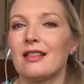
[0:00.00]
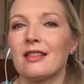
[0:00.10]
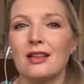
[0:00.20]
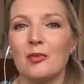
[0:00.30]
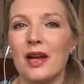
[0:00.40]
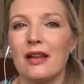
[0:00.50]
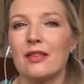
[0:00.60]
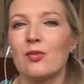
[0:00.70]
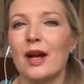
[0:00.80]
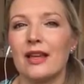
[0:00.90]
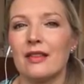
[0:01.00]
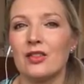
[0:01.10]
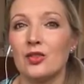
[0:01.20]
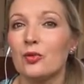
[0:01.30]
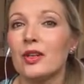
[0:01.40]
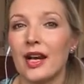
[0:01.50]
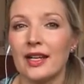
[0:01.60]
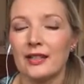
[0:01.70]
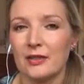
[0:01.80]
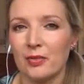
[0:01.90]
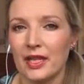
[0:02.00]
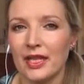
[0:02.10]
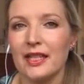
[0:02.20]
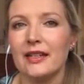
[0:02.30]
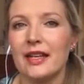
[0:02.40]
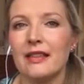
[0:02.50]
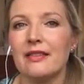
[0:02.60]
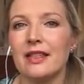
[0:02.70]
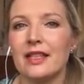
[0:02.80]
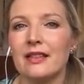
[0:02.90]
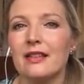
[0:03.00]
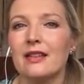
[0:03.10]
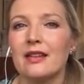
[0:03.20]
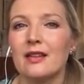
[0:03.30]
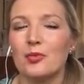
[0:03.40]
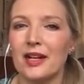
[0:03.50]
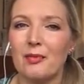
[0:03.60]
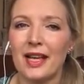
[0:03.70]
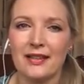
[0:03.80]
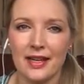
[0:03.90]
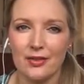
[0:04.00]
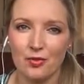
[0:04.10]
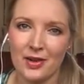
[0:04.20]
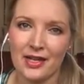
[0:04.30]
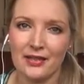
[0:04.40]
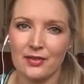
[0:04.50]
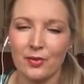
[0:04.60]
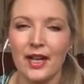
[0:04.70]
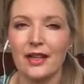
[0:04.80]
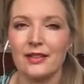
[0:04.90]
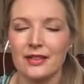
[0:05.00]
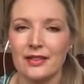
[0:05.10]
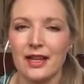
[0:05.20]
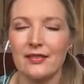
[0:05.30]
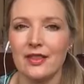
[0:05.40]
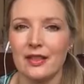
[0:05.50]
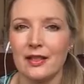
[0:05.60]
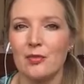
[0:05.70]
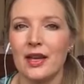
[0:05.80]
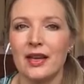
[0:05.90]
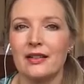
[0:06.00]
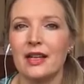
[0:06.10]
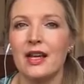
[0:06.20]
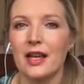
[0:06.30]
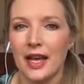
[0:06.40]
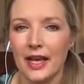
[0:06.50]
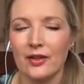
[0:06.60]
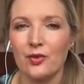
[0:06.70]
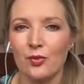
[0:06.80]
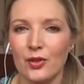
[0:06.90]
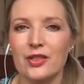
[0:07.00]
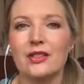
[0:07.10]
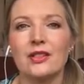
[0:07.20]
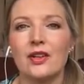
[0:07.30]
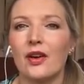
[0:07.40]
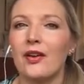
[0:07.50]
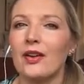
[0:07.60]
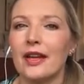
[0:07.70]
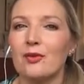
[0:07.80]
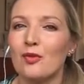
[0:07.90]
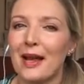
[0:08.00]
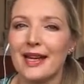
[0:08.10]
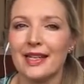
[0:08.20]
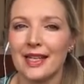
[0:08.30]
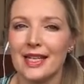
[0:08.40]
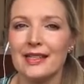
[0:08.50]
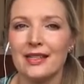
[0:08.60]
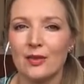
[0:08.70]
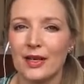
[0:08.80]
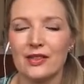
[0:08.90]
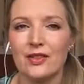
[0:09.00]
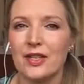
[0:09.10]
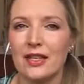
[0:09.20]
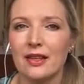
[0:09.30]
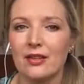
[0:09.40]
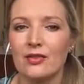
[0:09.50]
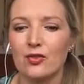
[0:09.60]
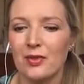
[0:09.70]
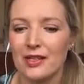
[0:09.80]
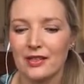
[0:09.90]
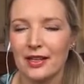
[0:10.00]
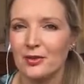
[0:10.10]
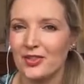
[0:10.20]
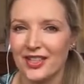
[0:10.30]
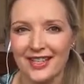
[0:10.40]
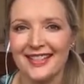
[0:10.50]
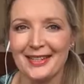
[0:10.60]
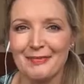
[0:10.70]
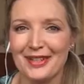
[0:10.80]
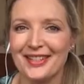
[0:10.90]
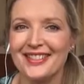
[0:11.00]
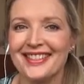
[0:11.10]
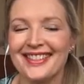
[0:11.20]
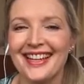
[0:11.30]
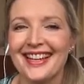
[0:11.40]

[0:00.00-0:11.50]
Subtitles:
Think about the way that you would like it to be, and then pre-play that in your mind as well, and just have a think about how you want it to go, and it will make it easier once you get there. It's almost like you're cheating, because